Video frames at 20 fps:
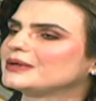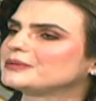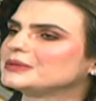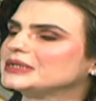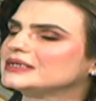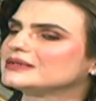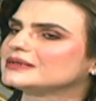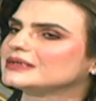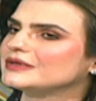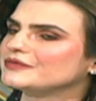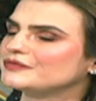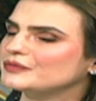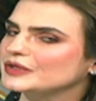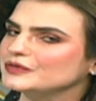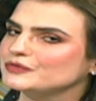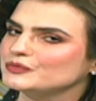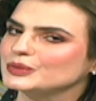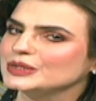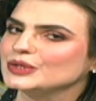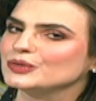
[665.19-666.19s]
I mean,
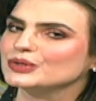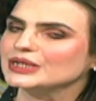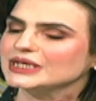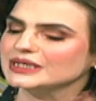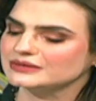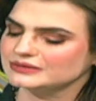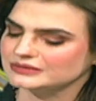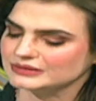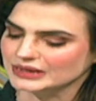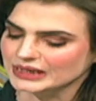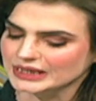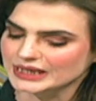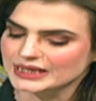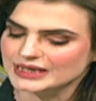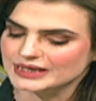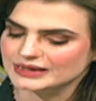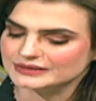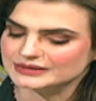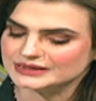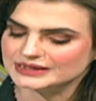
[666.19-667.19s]
if we look at
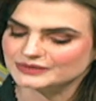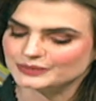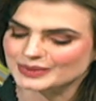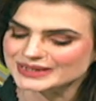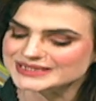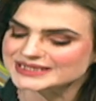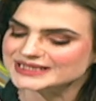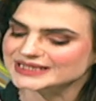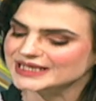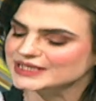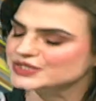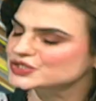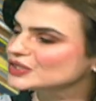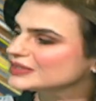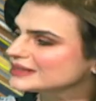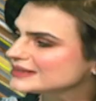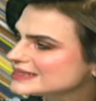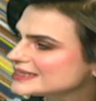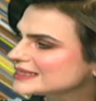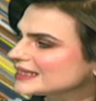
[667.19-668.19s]
the
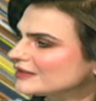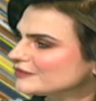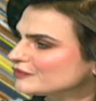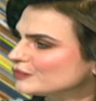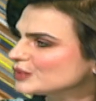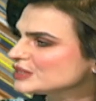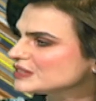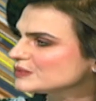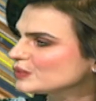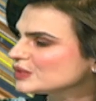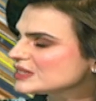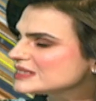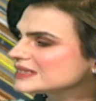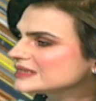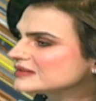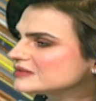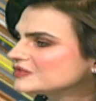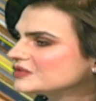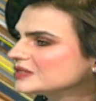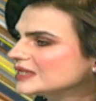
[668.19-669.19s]
investigation itself, what does
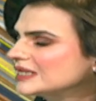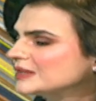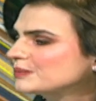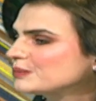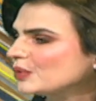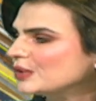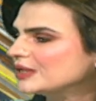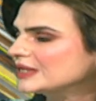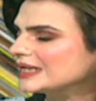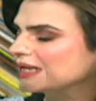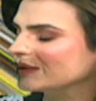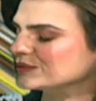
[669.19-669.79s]
it really boil down to?